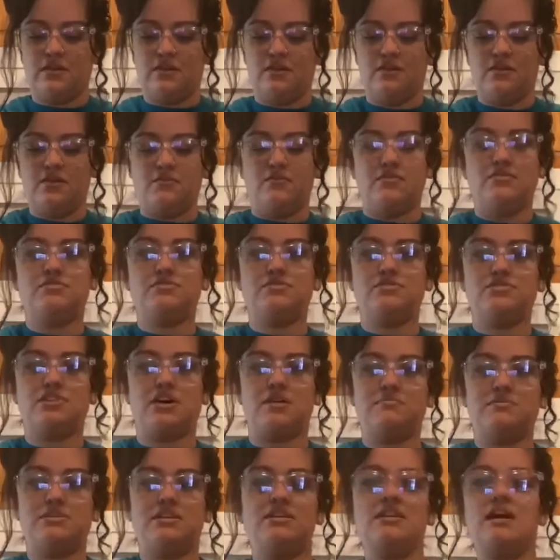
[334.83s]
Once we
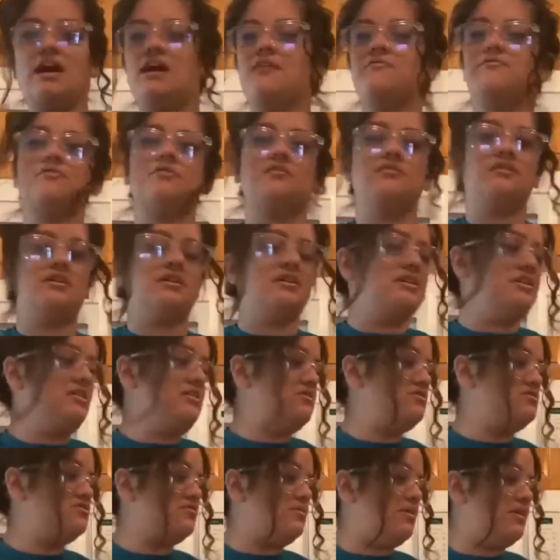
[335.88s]
chopped it in half, we're only gonna
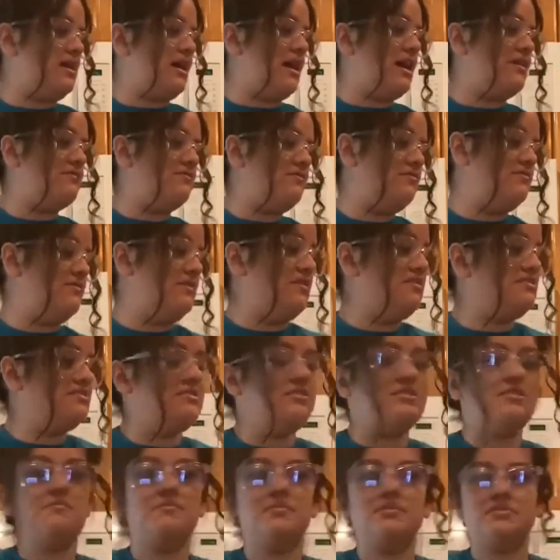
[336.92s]
use one half of it, so you
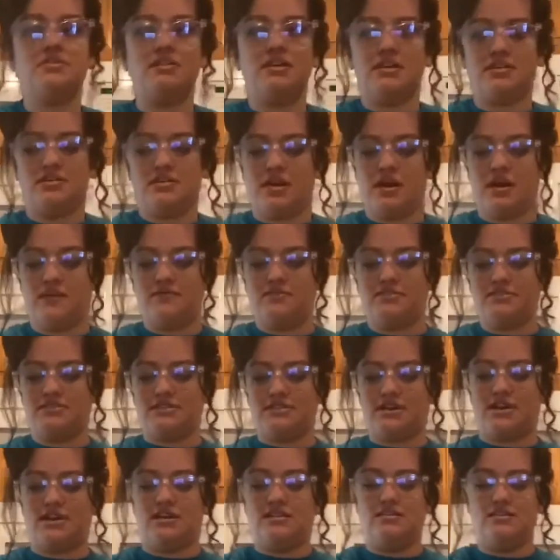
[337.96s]
can put the other half
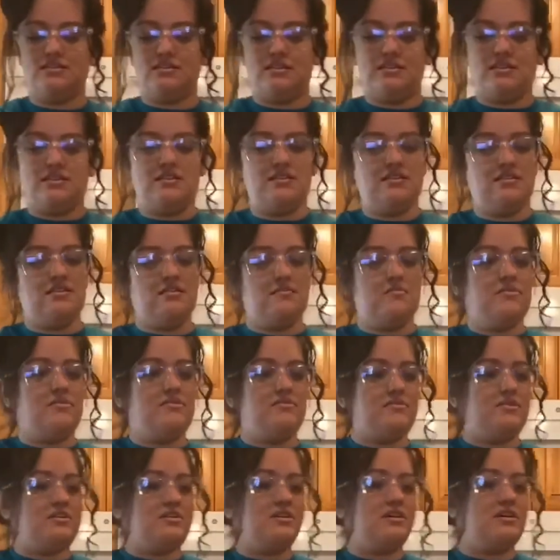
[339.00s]
aside. Move
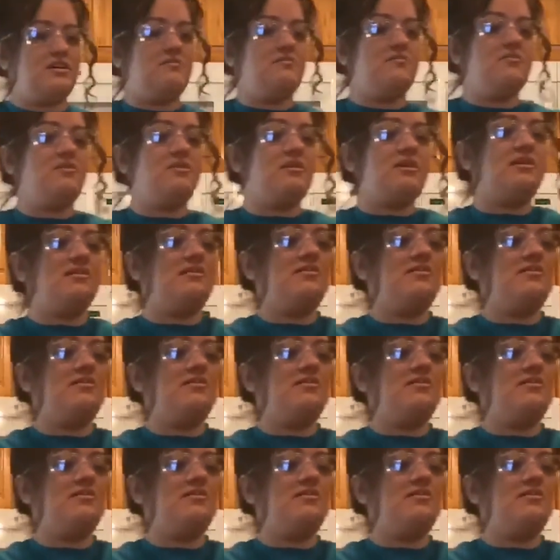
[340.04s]
your cutting board out of the